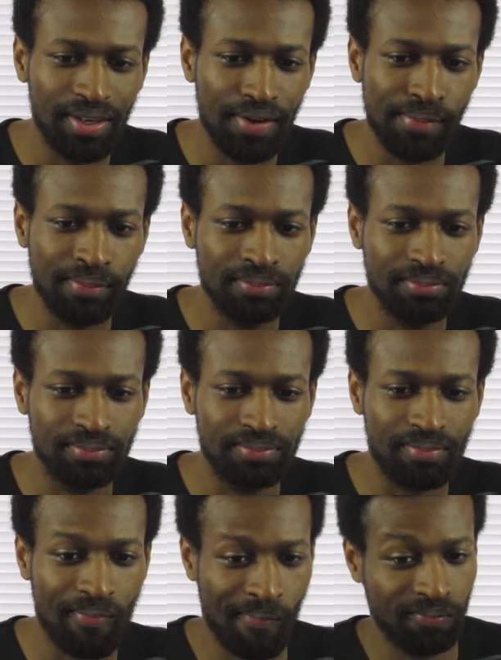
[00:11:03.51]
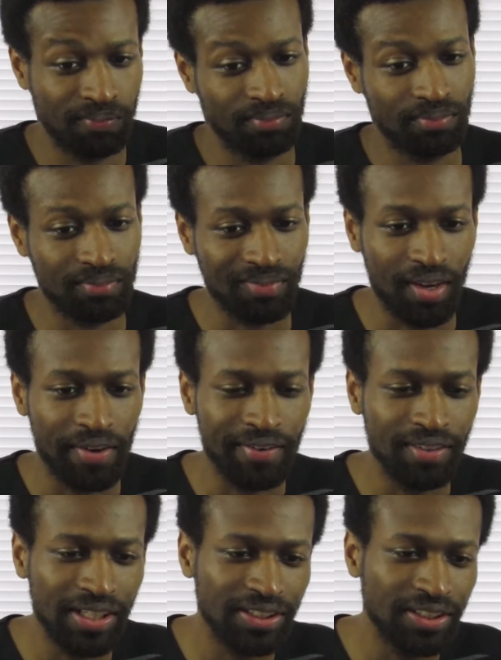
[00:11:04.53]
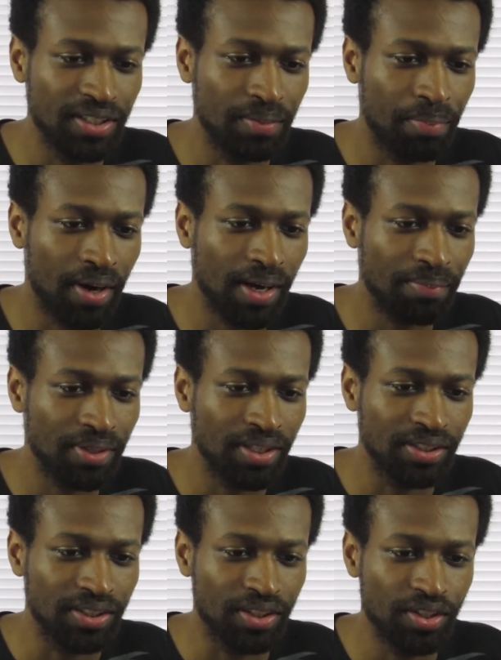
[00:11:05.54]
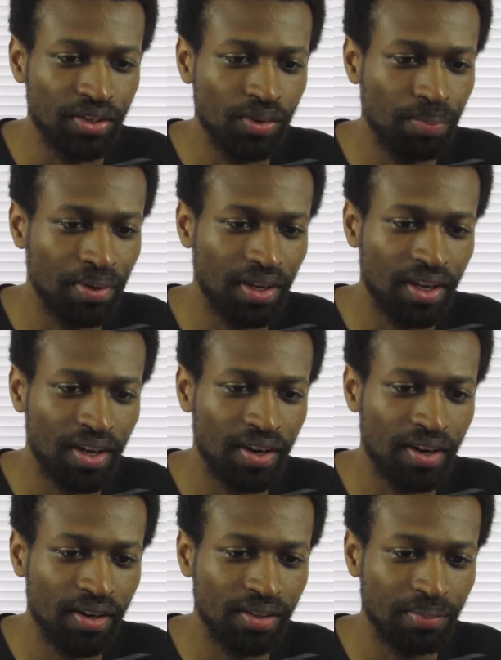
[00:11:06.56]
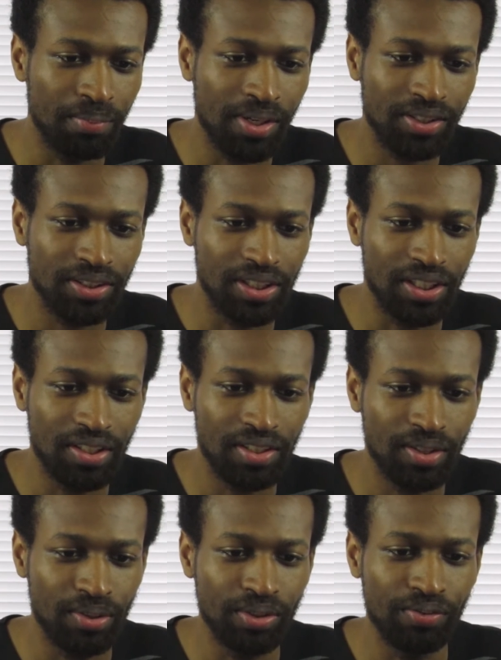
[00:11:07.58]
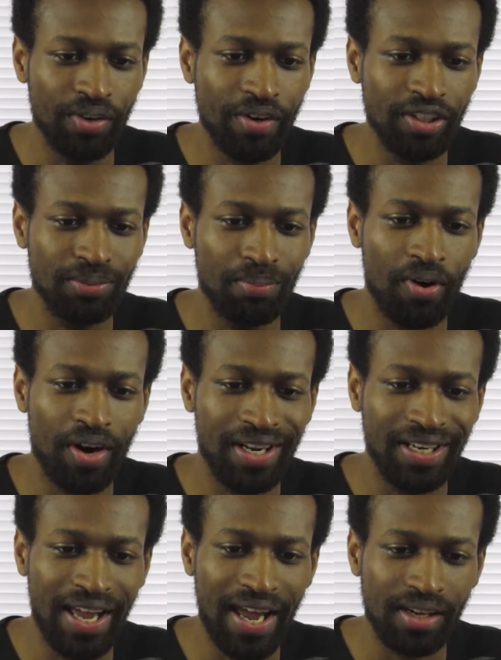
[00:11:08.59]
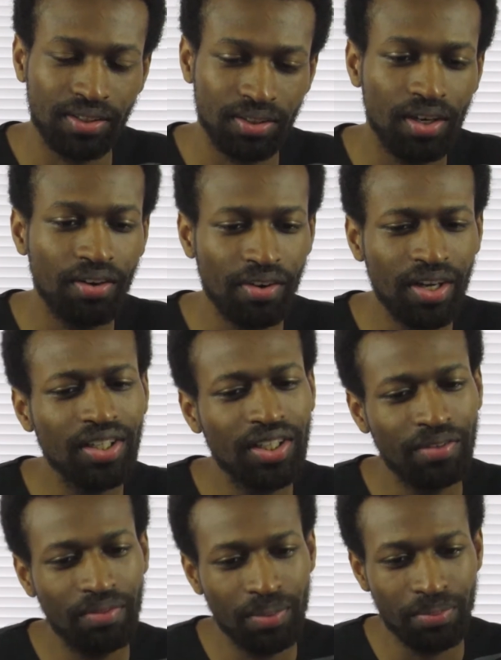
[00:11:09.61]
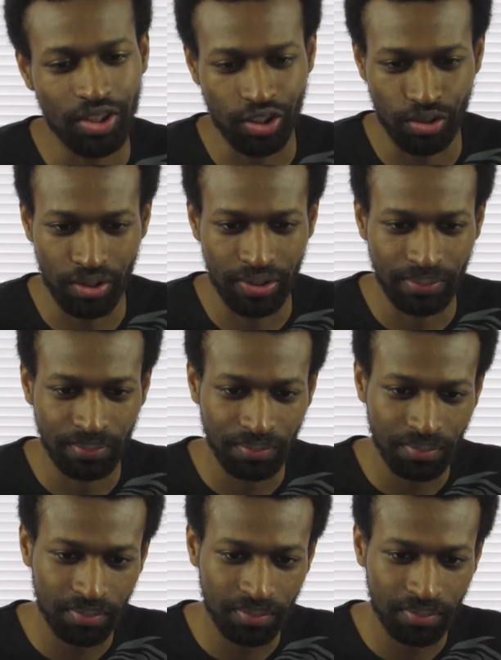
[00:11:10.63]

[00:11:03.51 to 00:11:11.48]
Uh, I don't know. Let's see. Pop is a cute pink-haired munchkin who is very smart and acts relatively mature.